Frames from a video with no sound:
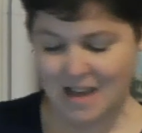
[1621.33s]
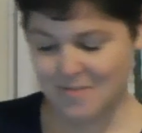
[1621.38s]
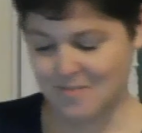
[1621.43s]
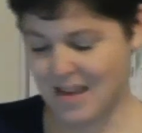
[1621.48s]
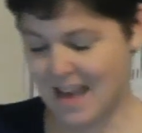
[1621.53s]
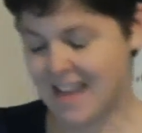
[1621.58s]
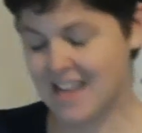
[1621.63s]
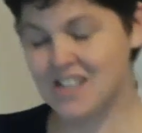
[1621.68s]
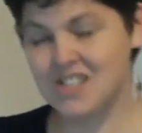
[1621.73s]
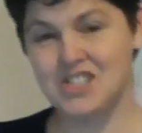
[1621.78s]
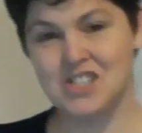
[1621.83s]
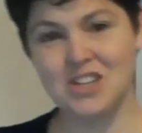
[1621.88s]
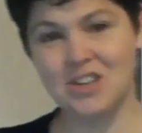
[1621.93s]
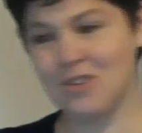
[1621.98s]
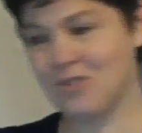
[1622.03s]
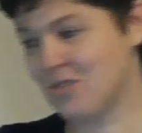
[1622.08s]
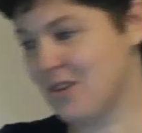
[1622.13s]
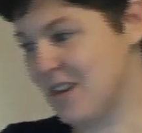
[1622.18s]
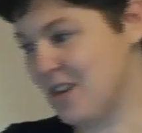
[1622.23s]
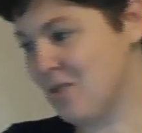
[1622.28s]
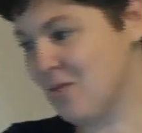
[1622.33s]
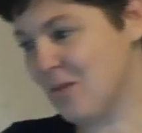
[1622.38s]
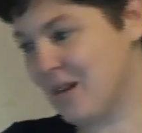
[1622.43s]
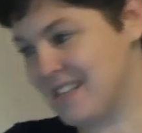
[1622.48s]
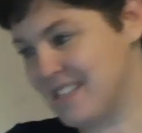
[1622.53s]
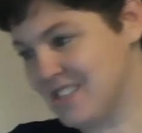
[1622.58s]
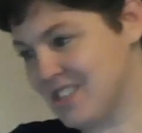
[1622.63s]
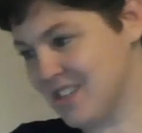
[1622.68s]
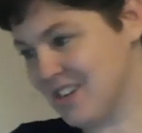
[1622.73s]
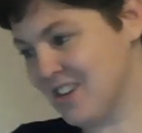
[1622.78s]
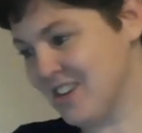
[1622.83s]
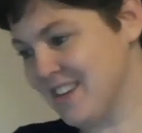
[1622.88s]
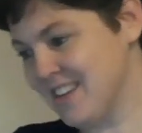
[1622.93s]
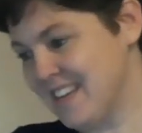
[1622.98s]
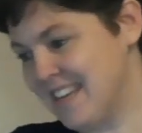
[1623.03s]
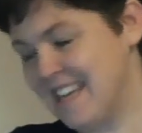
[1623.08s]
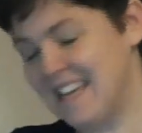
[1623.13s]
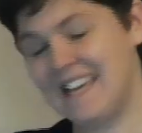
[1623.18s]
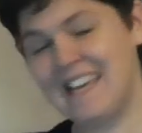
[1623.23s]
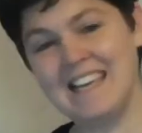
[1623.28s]
ancient Greek wonder
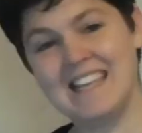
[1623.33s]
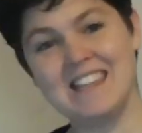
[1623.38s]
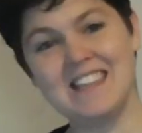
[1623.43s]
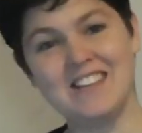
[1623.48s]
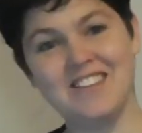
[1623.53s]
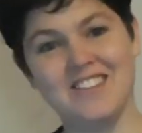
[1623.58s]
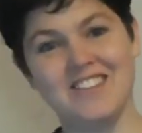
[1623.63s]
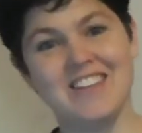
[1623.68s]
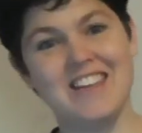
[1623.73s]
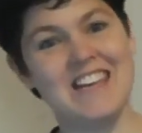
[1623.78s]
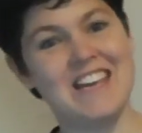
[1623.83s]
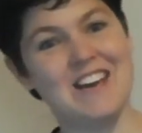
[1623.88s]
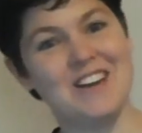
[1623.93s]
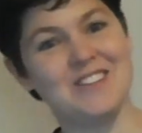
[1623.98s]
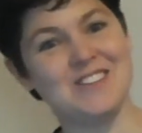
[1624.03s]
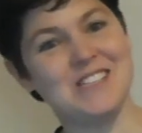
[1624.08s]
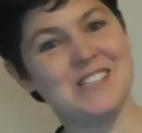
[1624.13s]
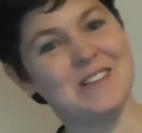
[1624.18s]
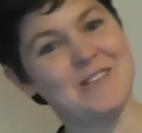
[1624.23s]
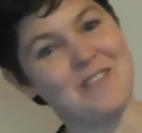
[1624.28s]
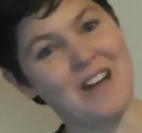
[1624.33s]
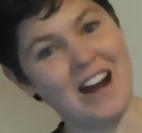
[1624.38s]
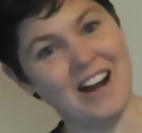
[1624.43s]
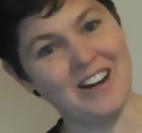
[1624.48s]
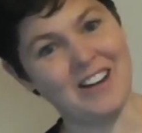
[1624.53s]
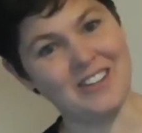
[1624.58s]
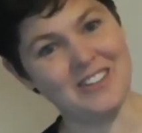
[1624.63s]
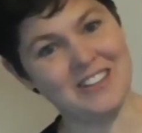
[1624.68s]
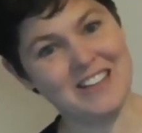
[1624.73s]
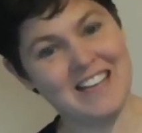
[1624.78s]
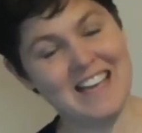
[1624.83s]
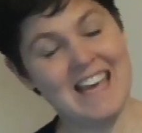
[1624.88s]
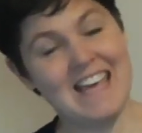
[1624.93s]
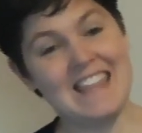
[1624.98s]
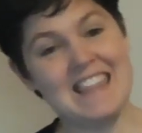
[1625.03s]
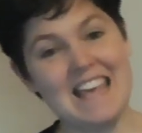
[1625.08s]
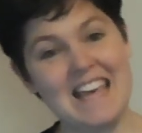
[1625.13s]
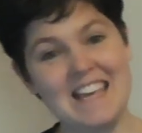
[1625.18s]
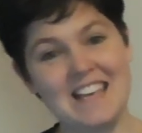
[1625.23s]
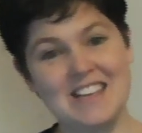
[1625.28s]
in the video tomorrow.
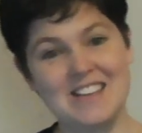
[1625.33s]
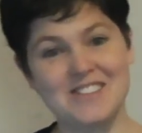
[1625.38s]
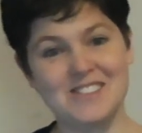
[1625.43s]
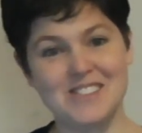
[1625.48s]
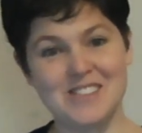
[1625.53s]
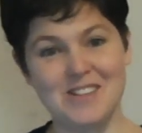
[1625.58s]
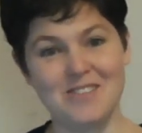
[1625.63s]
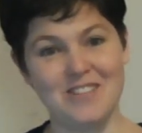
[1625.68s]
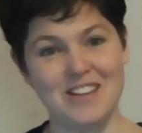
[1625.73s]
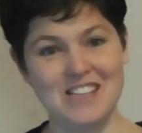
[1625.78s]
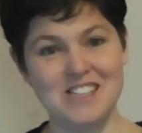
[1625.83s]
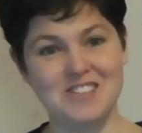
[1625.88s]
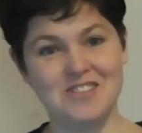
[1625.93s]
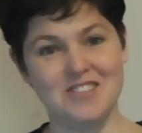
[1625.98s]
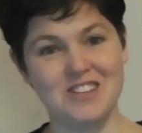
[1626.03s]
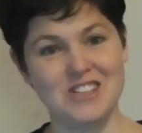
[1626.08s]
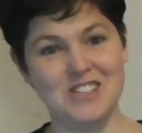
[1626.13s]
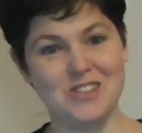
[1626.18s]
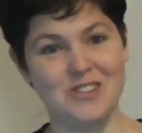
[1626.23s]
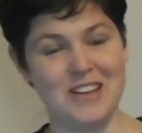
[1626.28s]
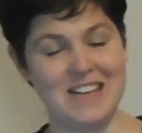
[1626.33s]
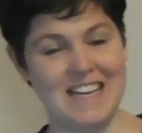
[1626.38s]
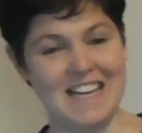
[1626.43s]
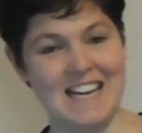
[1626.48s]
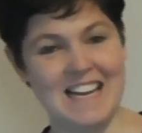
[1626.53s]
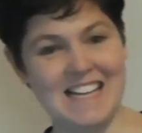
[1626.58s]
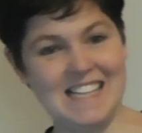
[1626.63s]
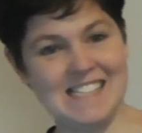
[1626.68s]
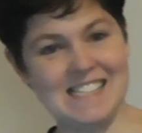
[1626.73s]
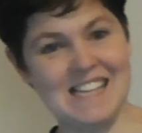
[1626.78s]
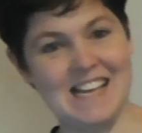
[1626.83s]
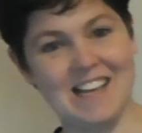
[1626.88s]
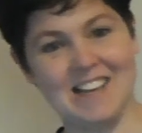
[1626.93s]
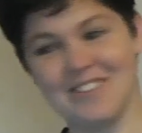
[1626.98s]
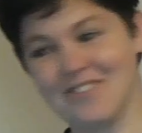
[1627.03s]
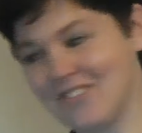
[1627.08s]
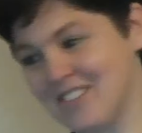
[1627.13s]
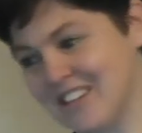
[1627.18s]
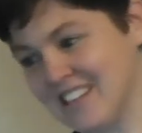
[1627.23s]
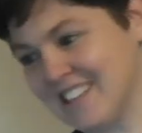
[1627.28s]
Thank you so much for joining us,
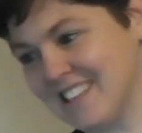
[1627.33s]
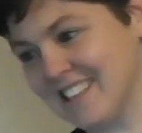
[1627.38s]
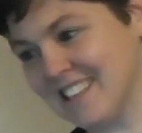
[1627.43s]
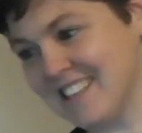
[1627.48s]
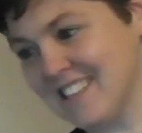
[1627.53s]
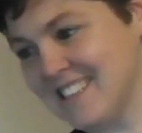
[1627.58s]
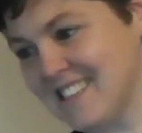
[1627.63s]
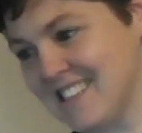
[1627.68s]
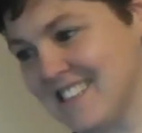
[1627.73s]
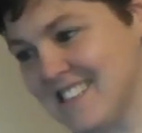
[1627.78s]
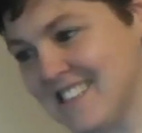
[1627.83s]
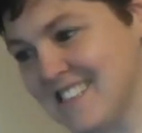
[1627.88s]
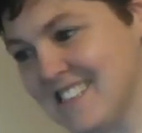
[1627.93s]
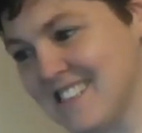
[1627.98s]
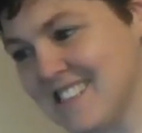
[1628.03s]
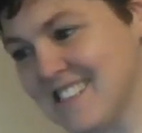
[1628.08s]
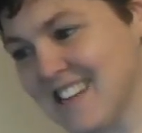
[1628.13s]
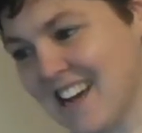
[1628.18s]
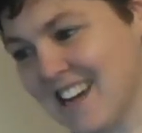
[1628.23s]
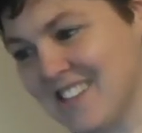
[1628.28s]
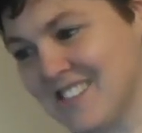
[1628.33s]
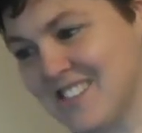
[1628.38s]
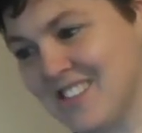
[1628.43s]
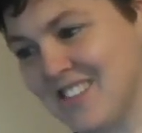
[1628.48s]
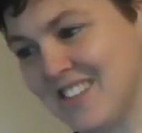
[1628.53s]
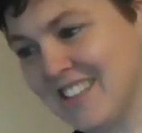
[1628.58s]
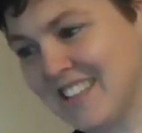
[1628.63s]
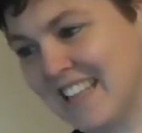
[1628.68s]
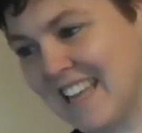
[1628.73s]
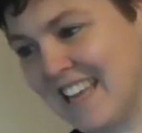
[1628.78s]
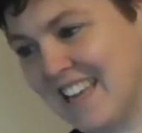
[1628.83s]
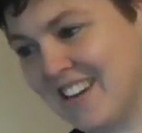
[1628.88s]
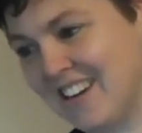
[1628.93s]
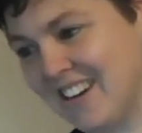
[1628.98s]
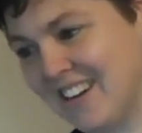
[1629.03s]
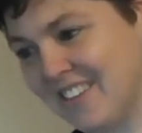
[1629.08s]
and we'll talk to you later.